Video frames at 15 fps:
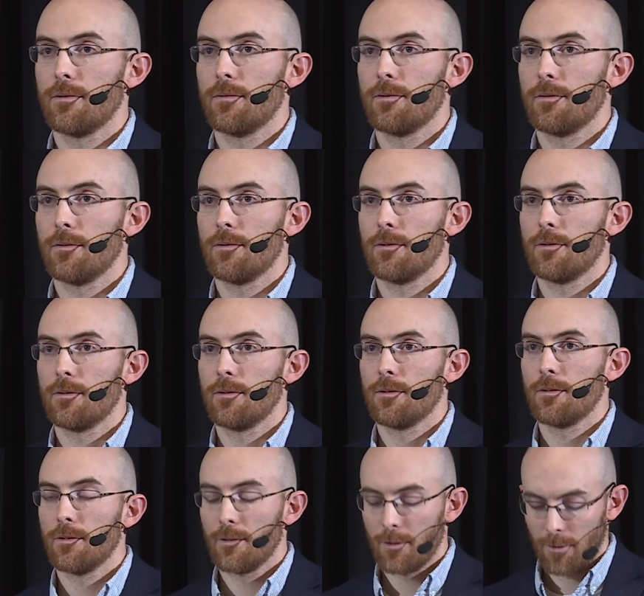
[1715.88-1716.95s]

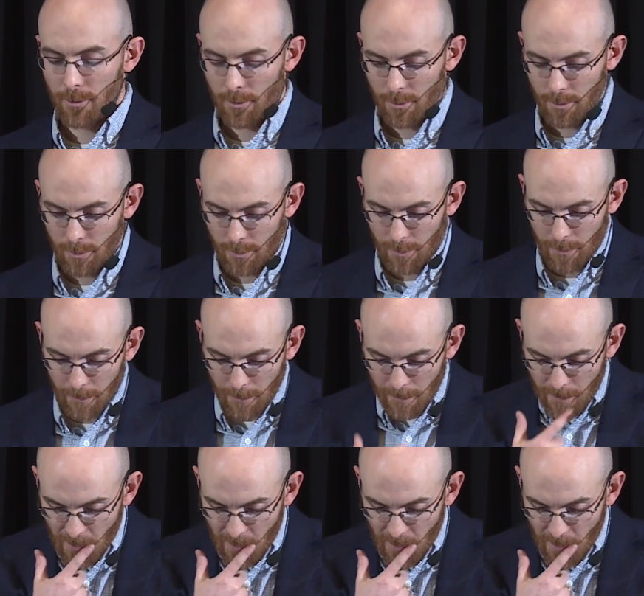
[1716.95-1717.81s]
Nothing is said.